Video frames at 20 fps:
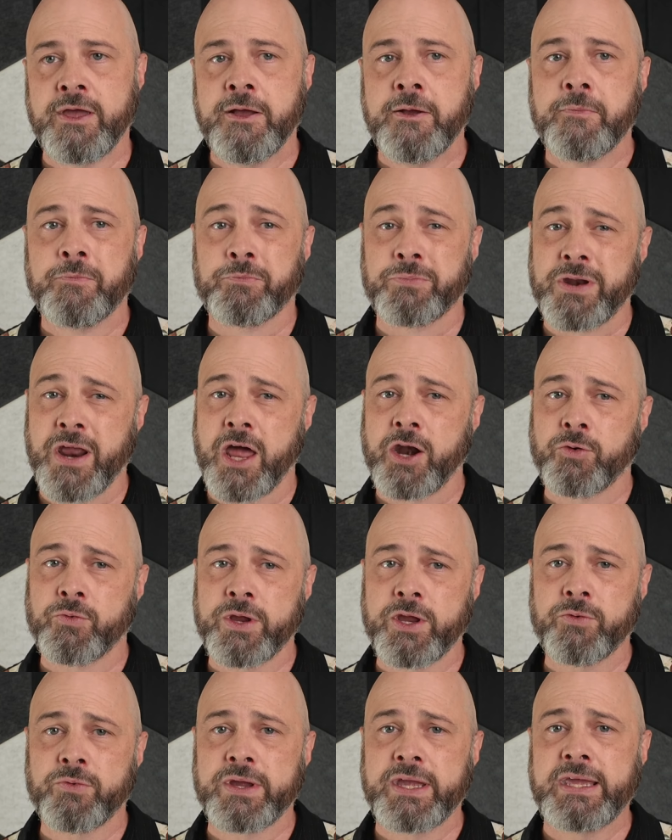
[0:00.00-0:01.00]
But on a
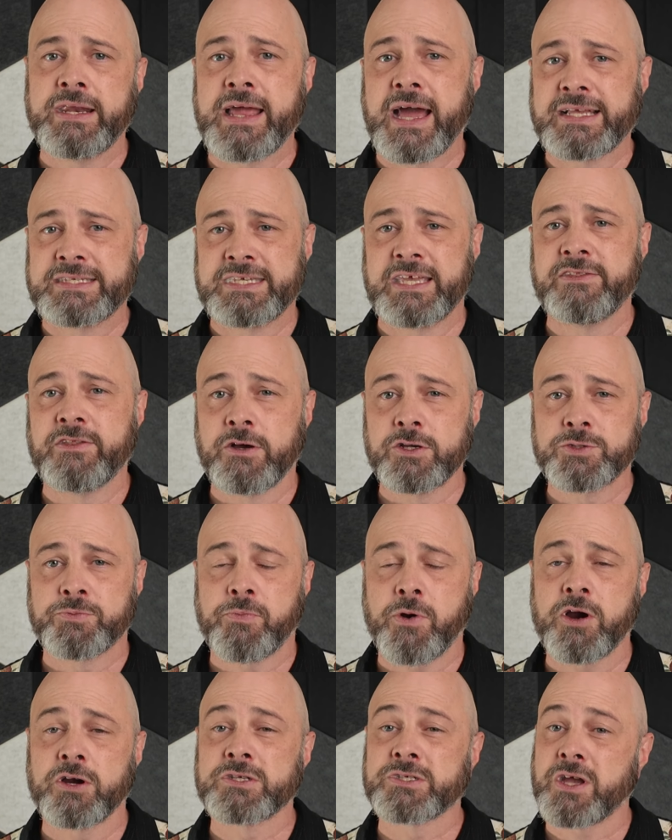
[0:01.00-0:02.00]
reread, I see those
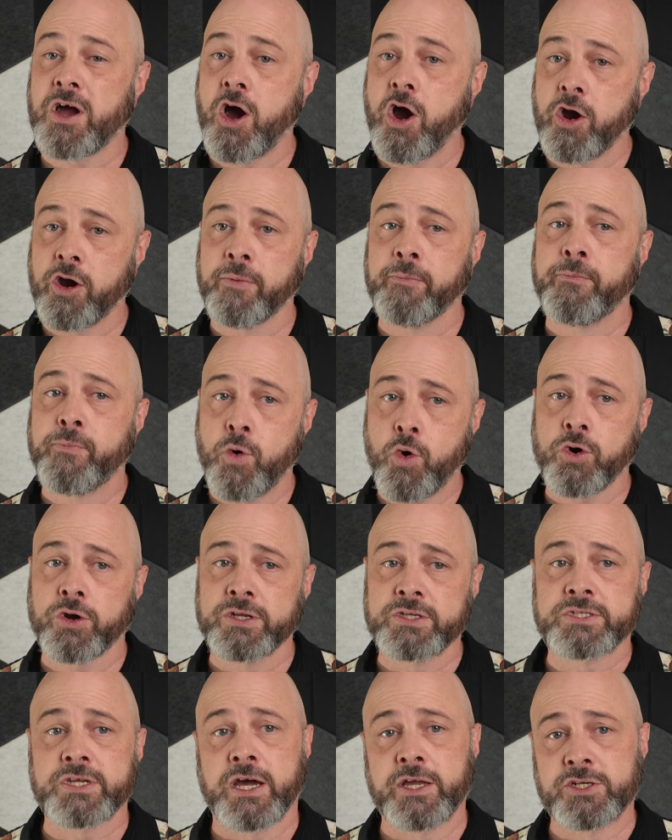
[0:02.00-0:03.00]
parts are important to
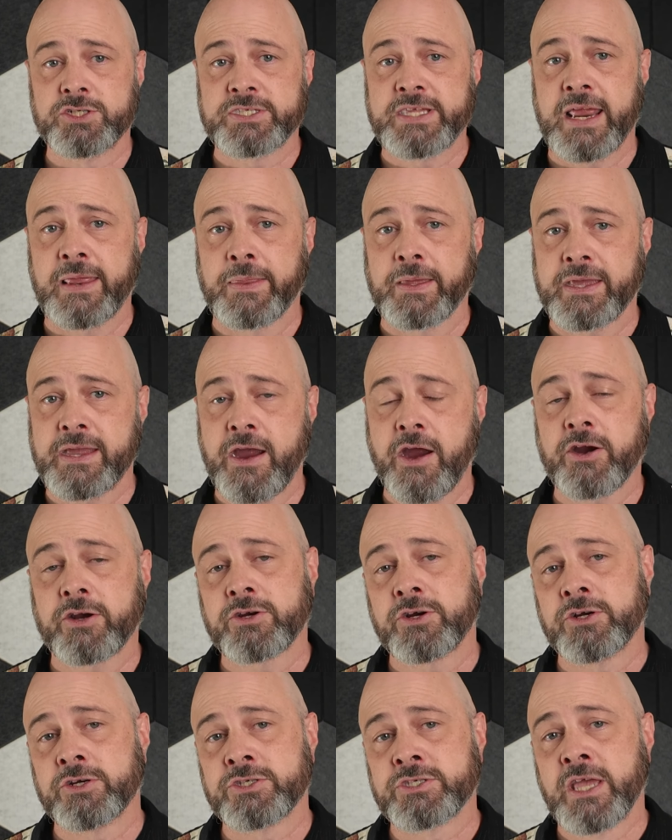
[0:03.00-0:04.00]
understand the
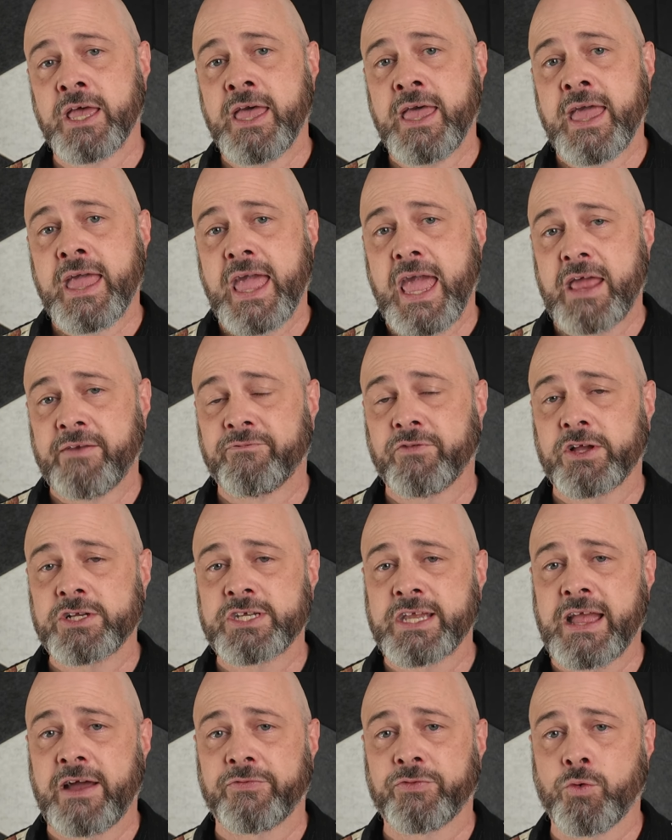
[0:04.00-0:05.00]
characters and fleshing
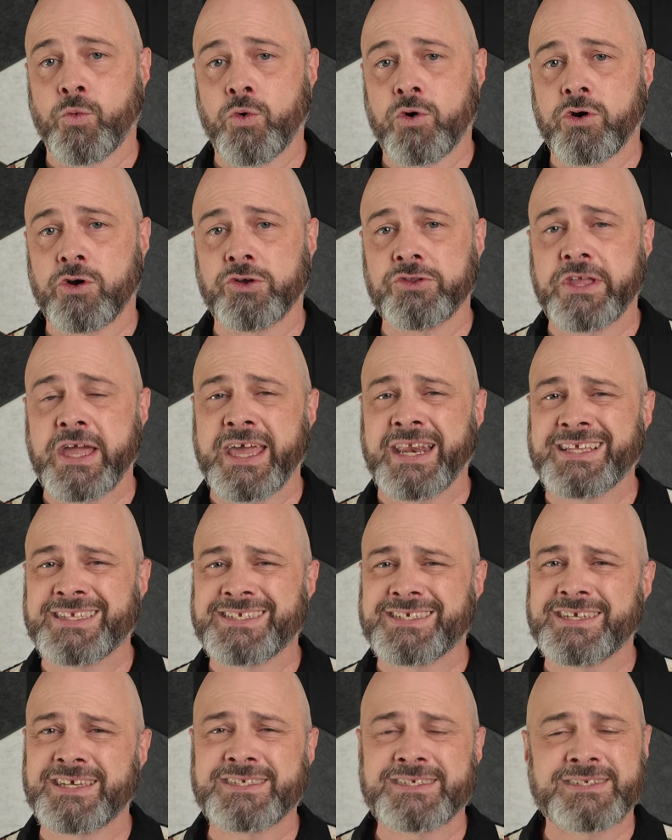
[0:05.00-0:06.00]
out the world, and
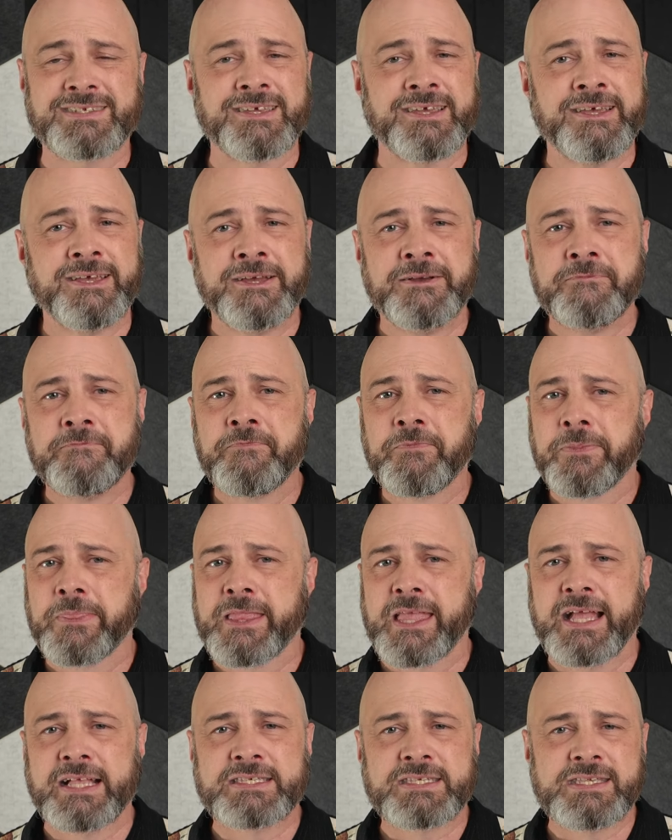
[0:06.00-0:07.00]

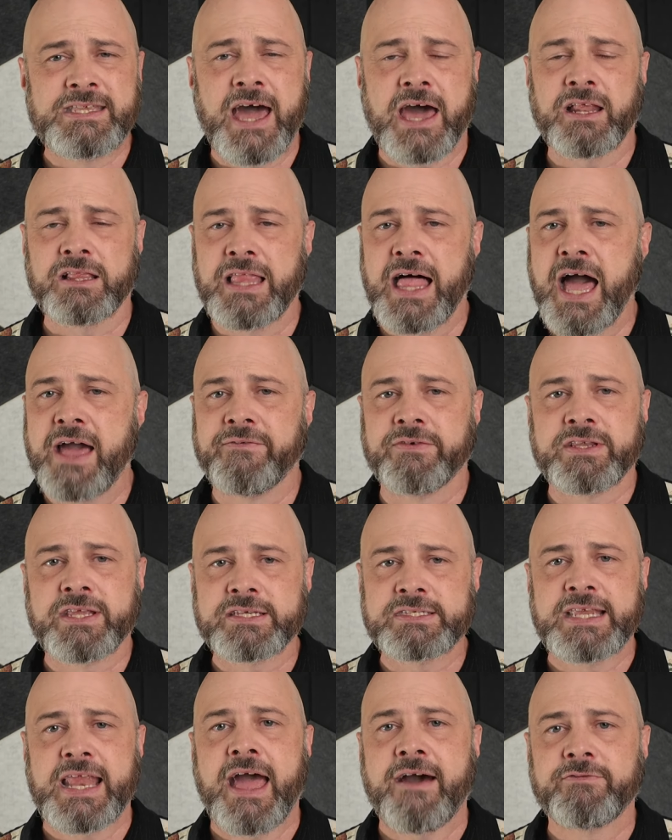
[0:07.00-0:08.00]
it's not alive. It doesn't
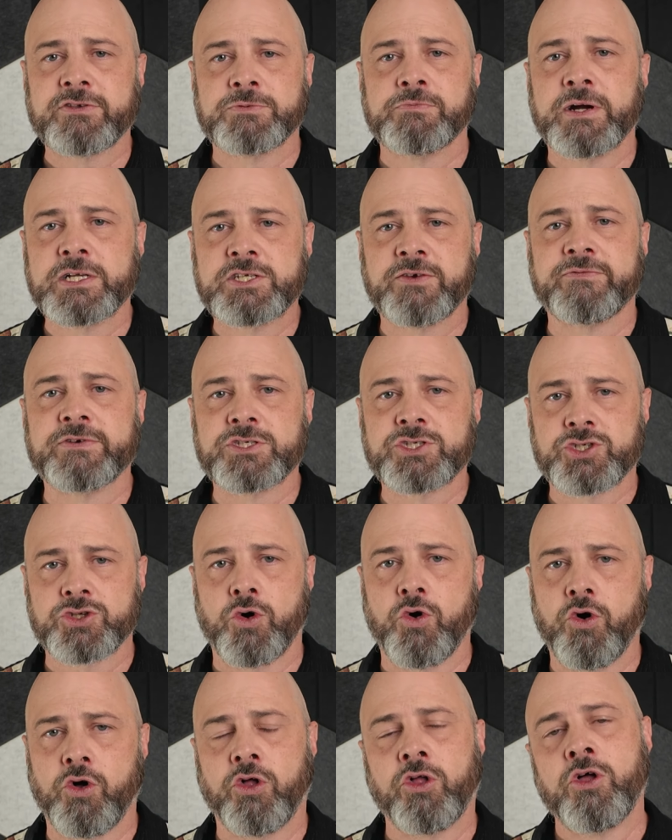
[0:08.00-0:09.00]
have as much of a
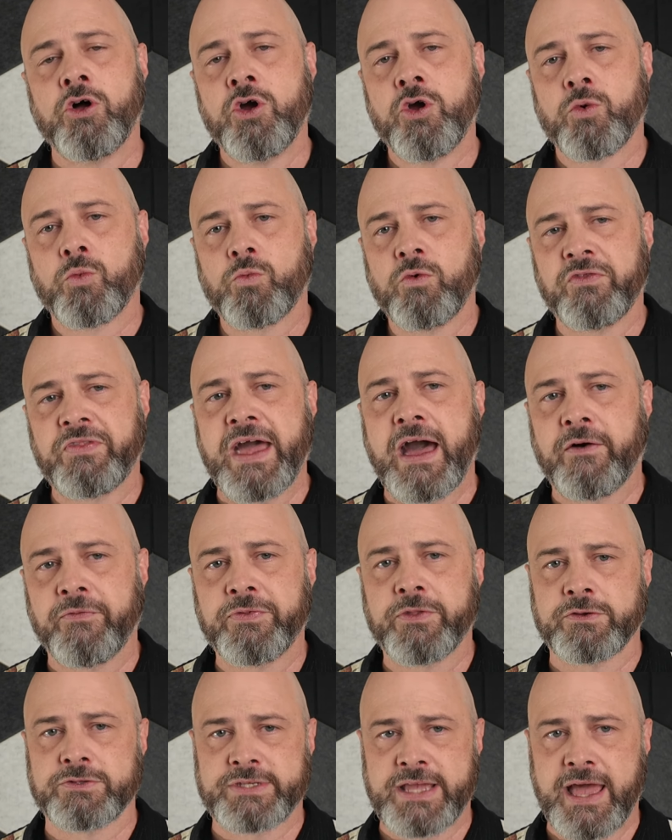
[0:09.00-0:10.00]
soul without
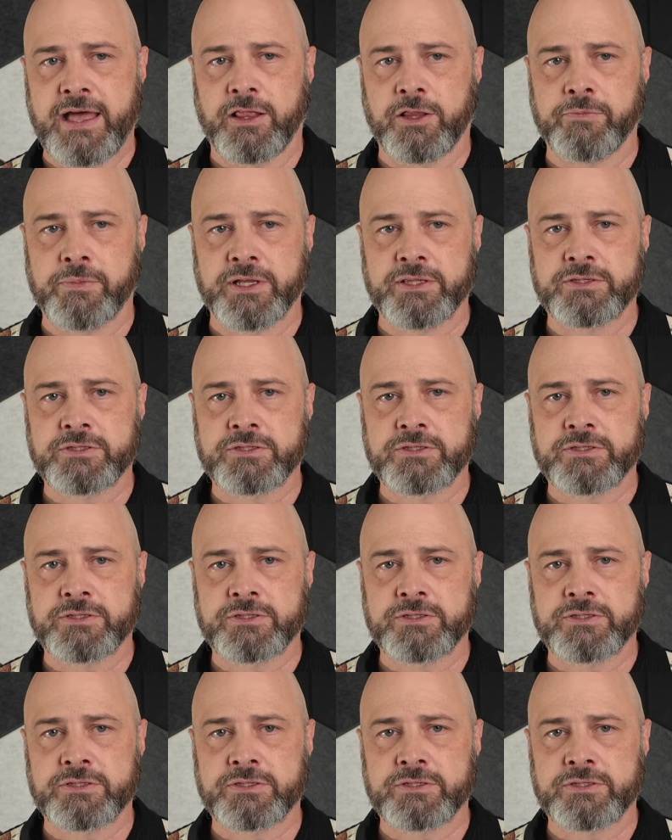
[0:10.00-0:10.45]
those elements.